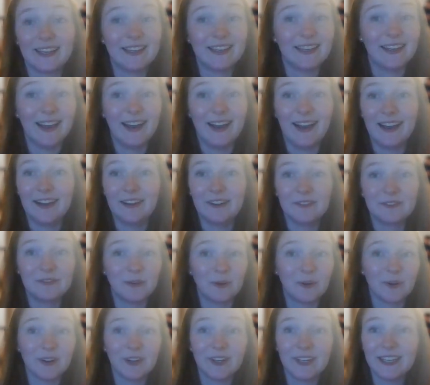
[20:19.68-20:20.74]
Yeah,
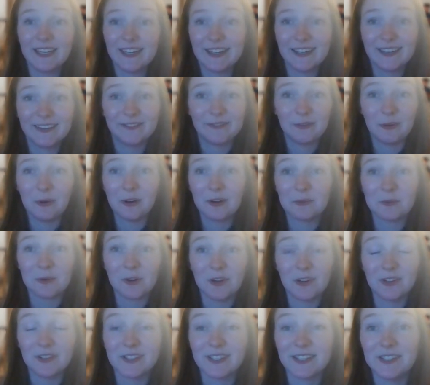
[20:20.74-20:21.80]
4
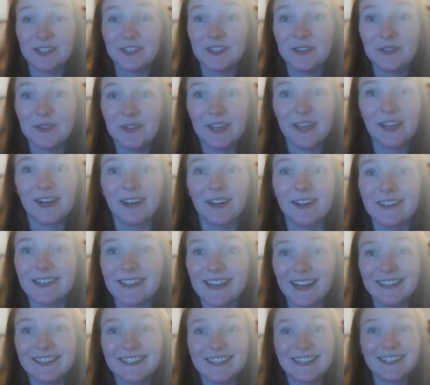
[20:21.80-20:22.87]
roles in 2 years.
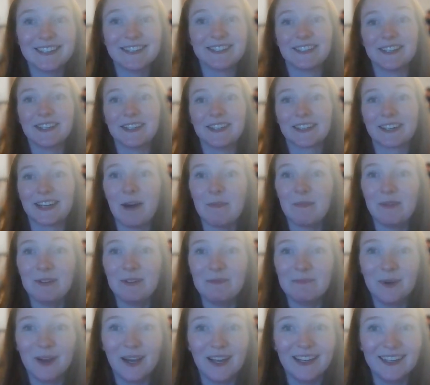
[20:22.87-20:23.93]
I didn't see it coming,
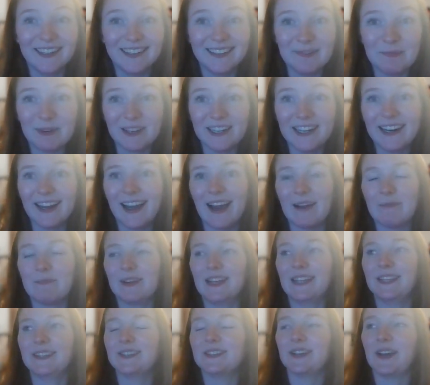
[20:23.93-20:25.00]
but it happened.